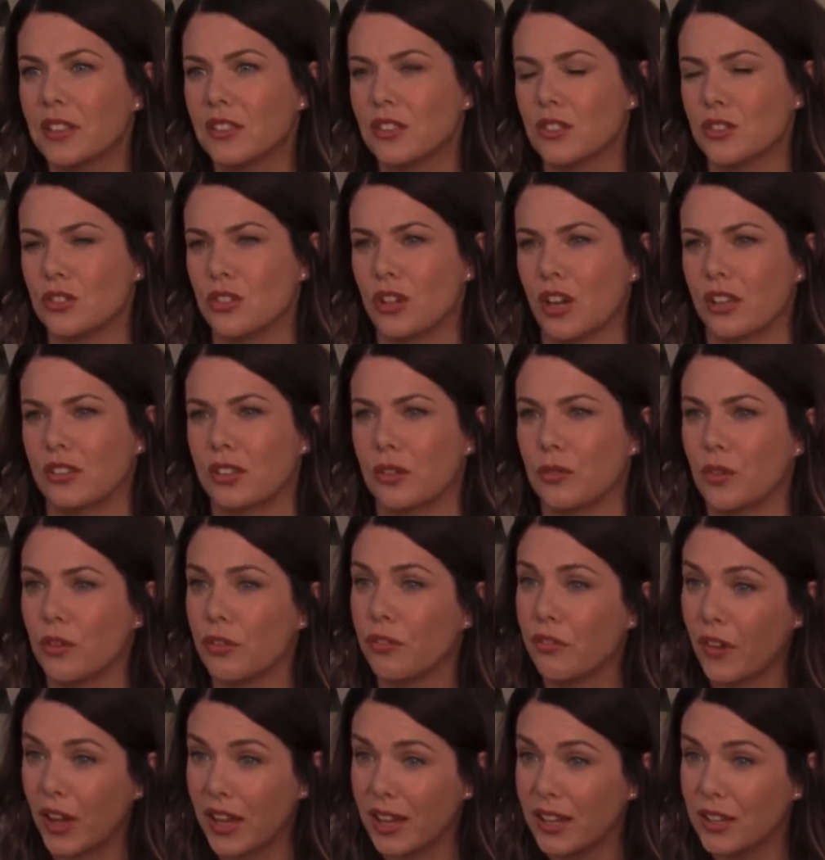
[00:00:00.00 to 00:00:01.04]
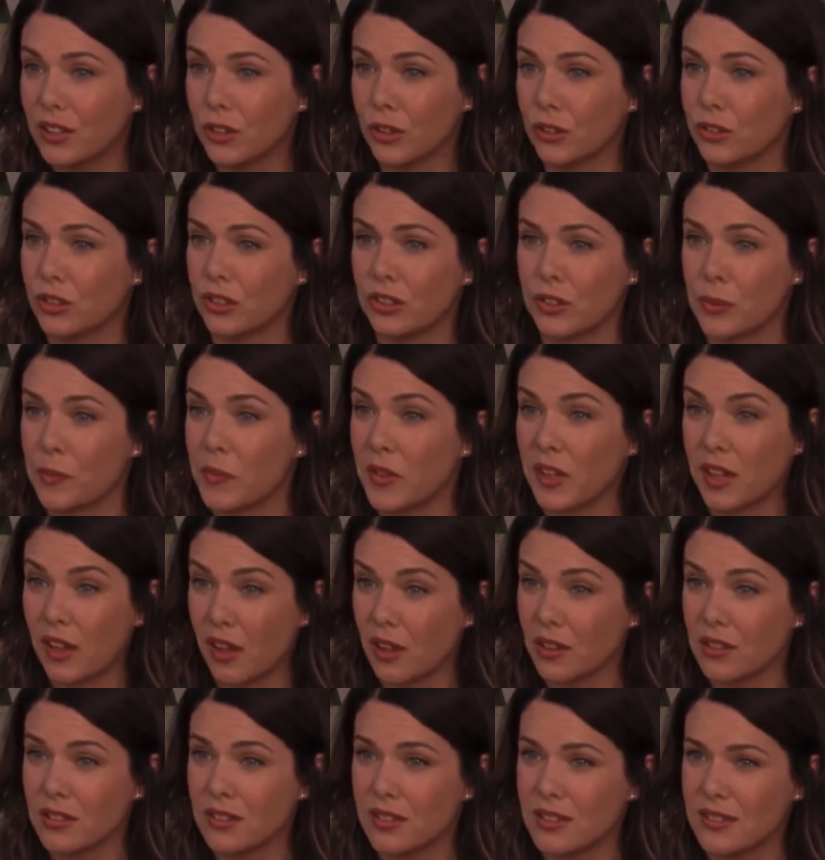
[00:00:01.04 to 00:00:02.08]
Did you guys have a fight, or is it something
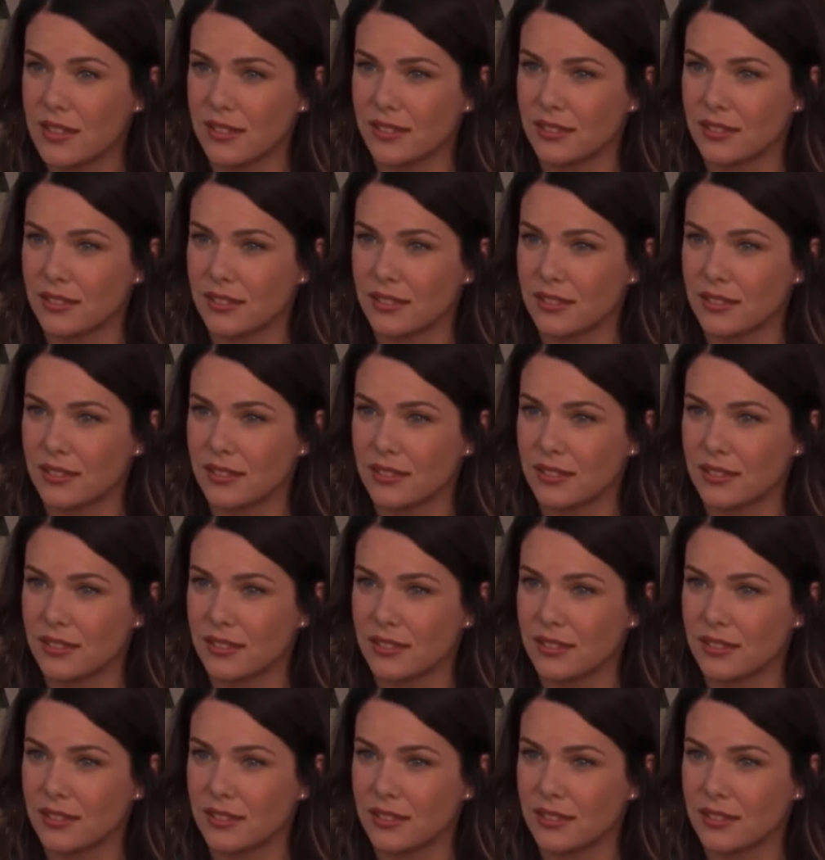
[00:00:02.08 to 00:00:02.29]
else? Is it